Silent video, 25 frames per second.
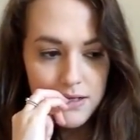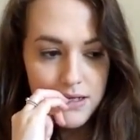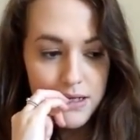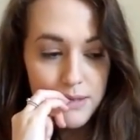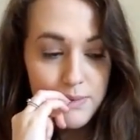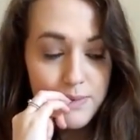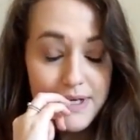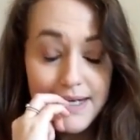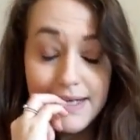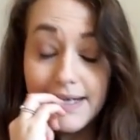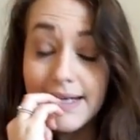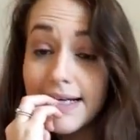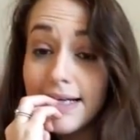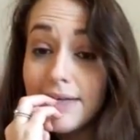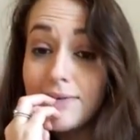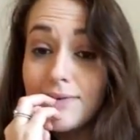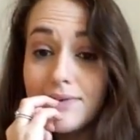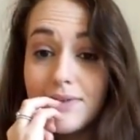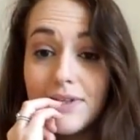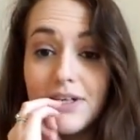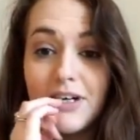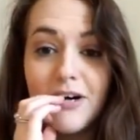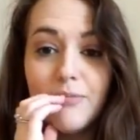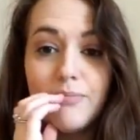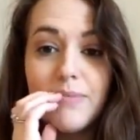I'm a hell of
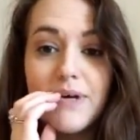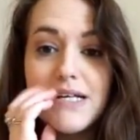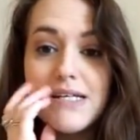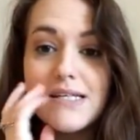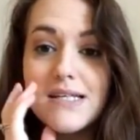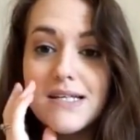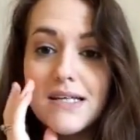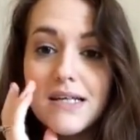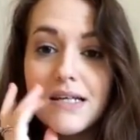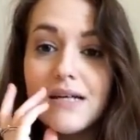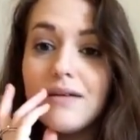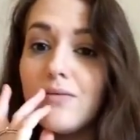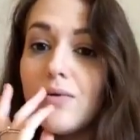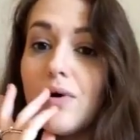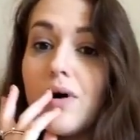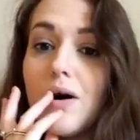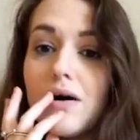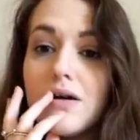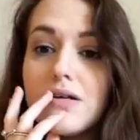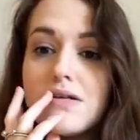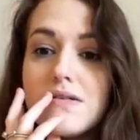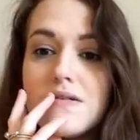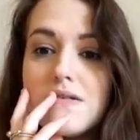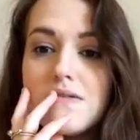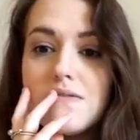a lot better than I
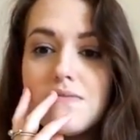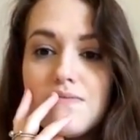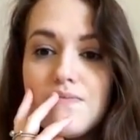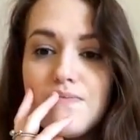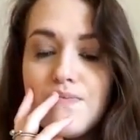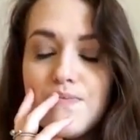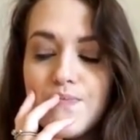was,